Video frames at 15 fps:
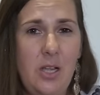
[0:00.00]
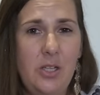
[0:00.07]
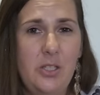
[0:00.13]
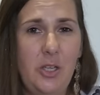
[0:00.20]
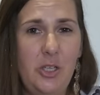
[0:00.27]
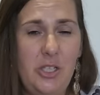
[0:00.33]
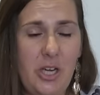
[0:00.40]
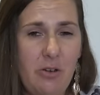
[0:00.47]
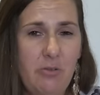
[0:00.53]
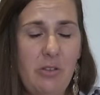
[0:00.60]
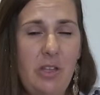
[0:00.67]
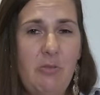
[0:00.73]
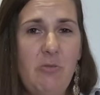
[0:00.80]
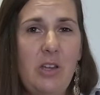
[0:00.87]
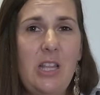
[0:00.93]
So
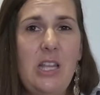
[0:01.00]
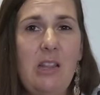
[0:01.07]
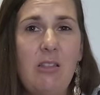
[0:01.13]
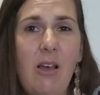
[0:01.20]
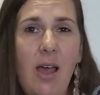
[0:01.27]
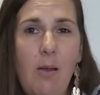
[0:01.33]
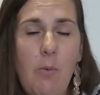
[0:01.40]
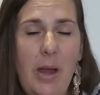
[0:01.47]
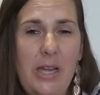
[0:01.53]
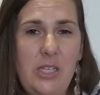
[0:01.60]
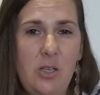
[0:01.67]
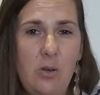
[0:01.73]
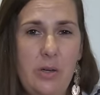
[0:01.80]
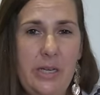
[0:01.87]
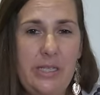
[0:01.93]
generally really lightweight
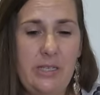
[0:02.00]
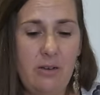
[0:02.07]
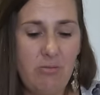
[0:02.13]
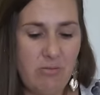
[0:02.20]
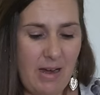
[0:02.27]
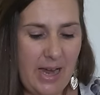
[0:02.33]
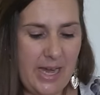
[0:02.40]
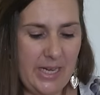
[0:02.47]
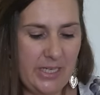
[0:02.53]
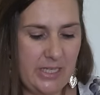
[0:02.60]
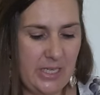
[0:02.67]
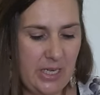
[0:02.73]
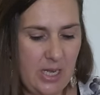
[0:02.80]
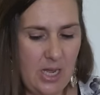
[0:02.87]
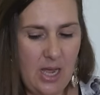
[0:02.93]
toys are great.